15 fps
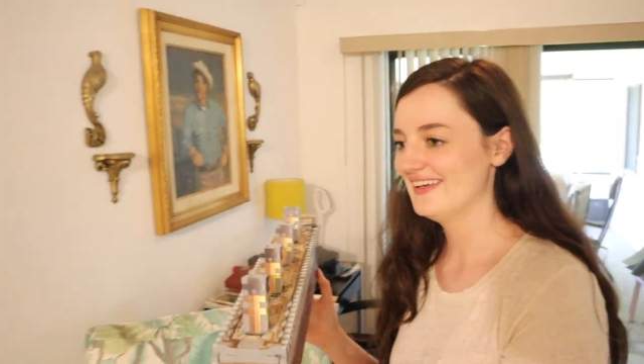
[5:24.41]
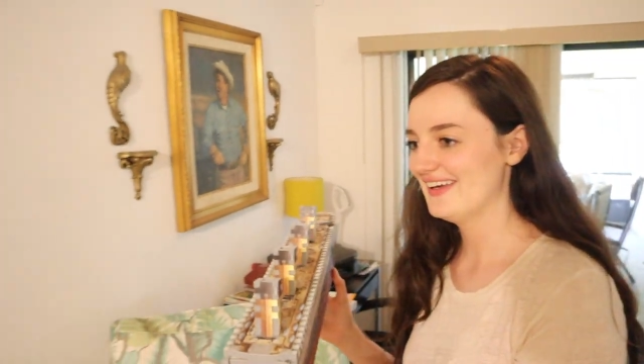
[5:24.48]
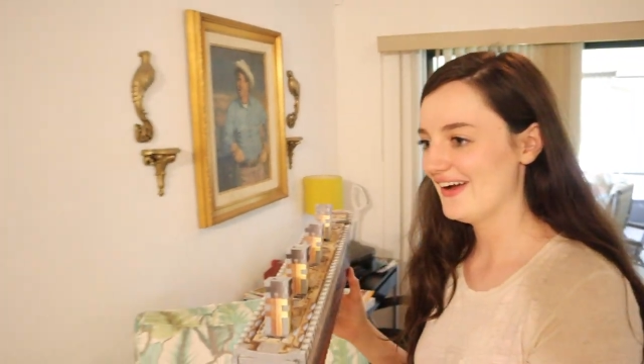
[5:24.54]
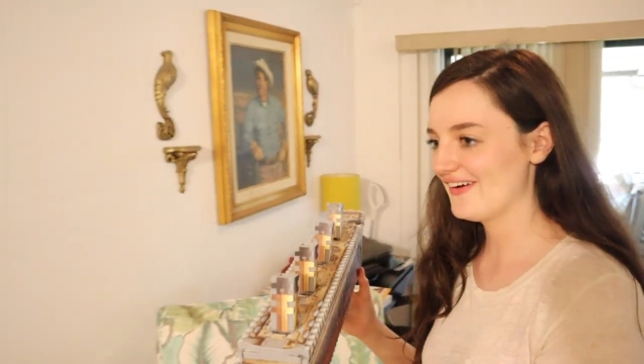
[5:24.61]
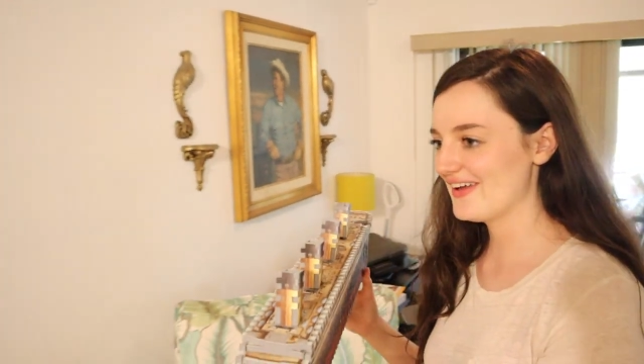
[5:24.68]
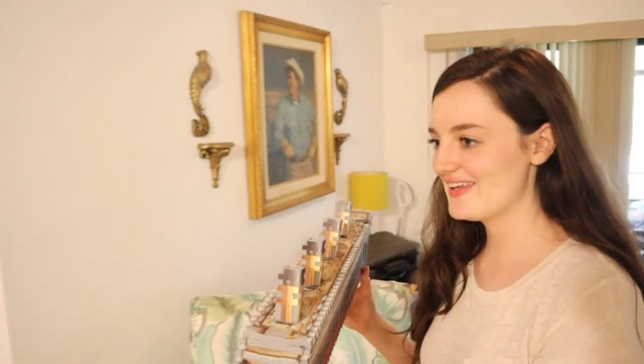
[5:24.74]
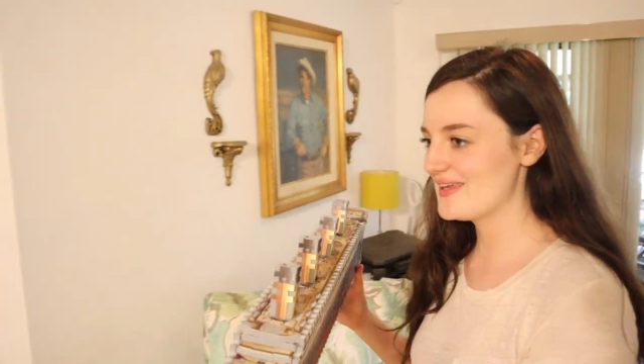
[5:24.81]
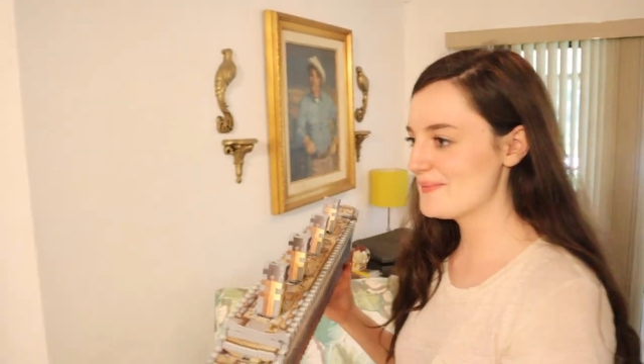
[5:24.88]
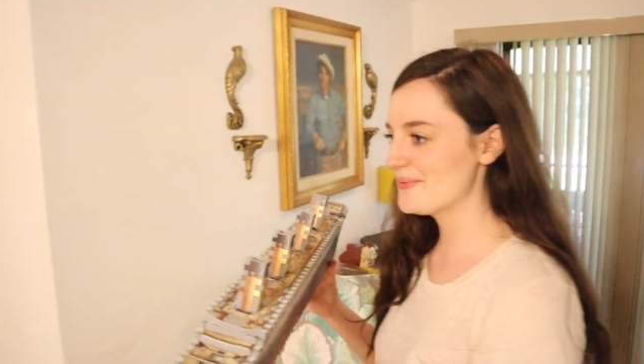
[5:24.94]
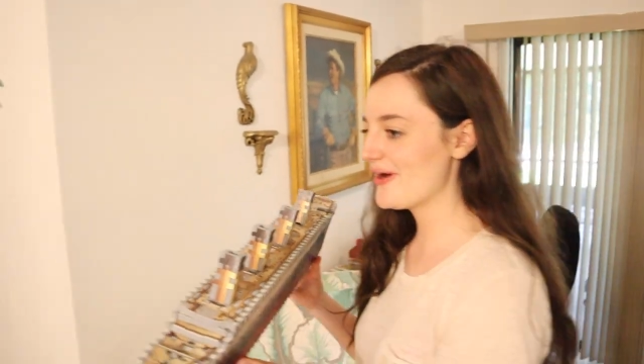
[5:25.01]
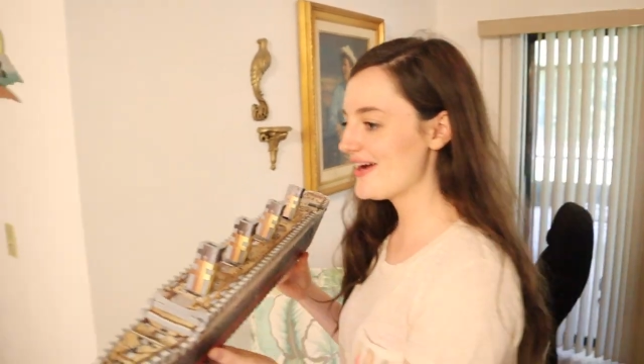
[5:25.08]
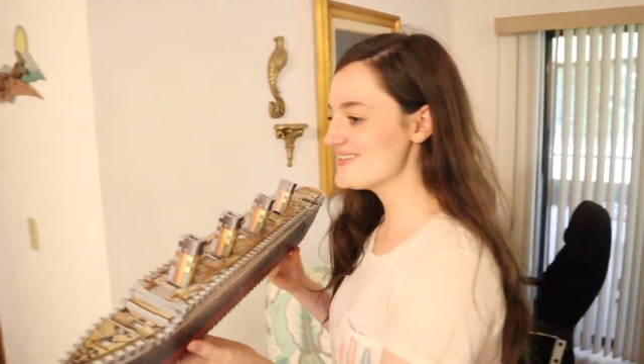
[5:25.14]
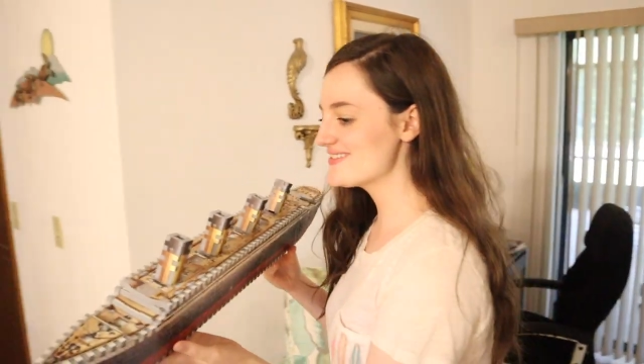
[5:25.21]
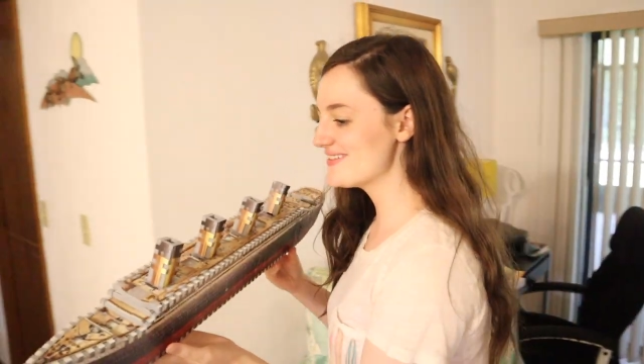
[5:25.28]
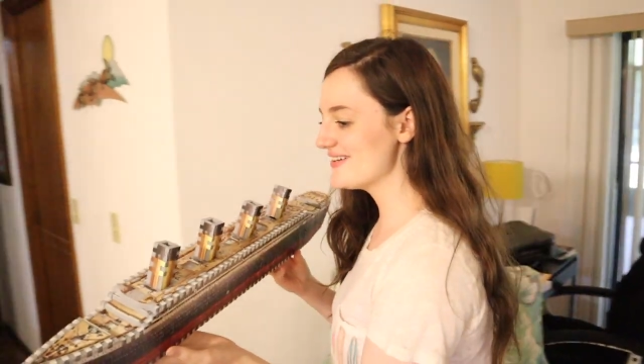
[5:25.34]
Okay, keep your
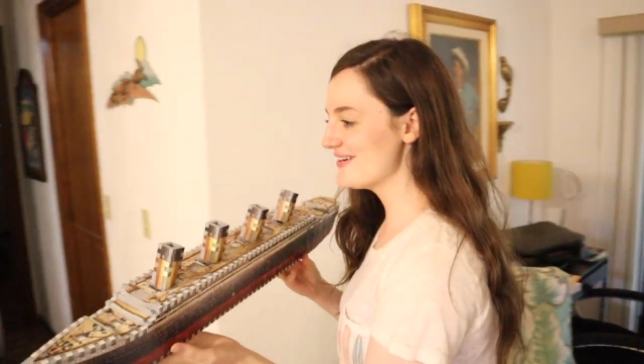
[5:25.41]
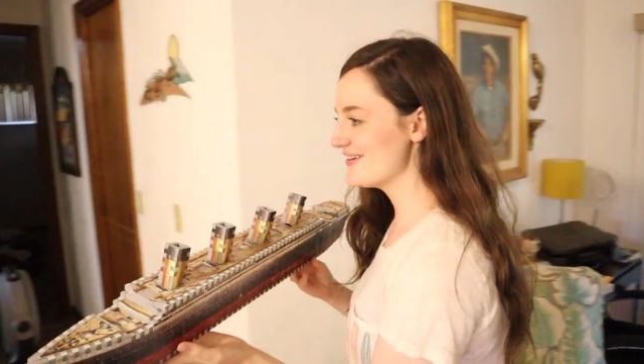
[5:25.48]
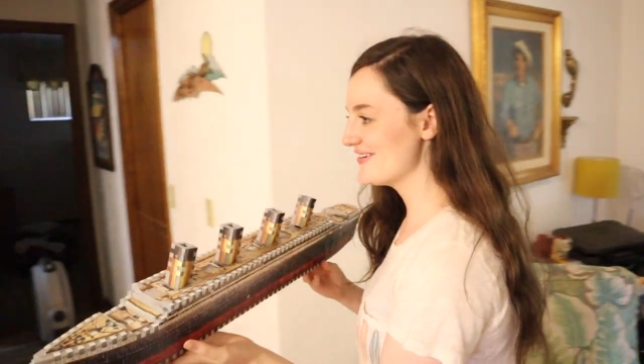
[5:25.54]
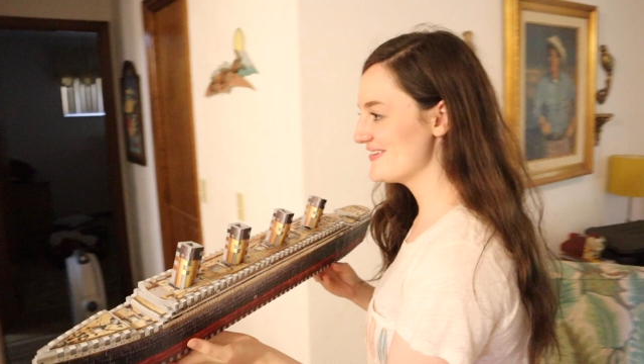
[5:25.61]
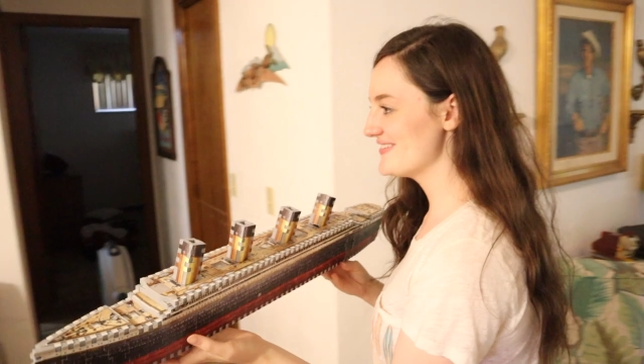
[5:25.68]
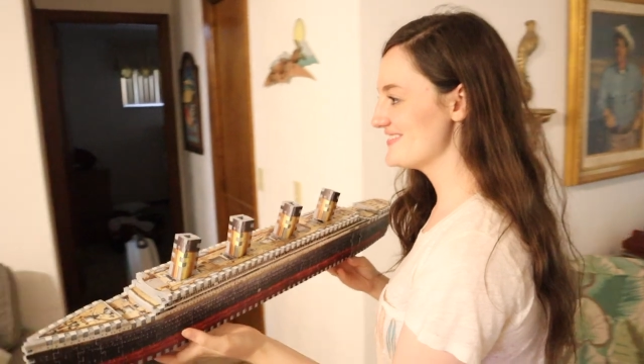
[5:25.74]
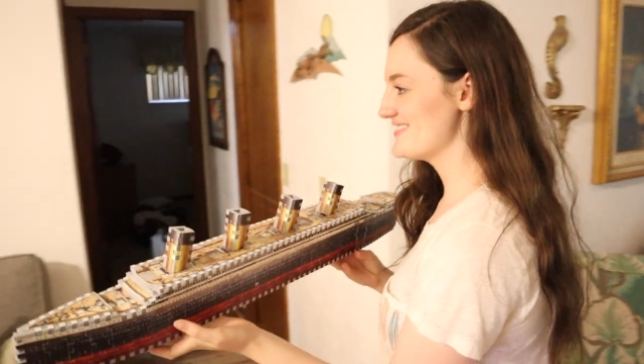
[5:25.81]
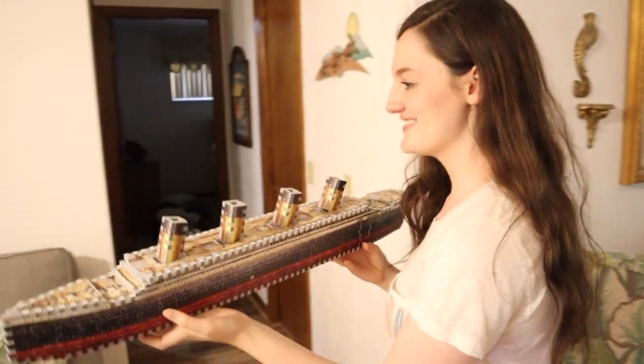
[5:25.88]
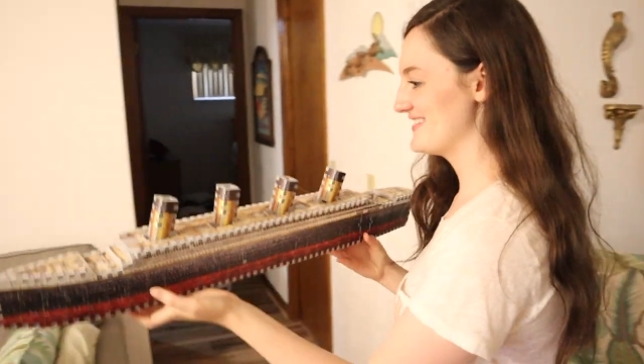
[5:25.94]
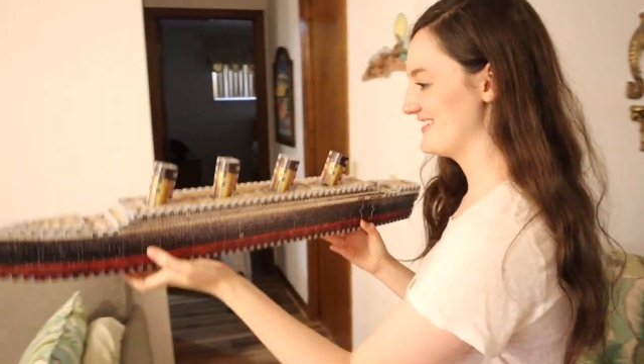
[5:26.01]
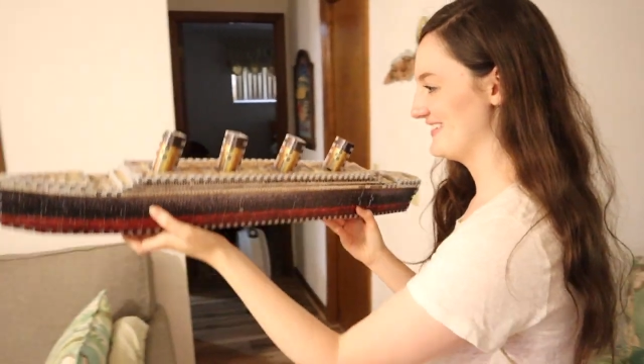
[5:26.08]
eyes closed.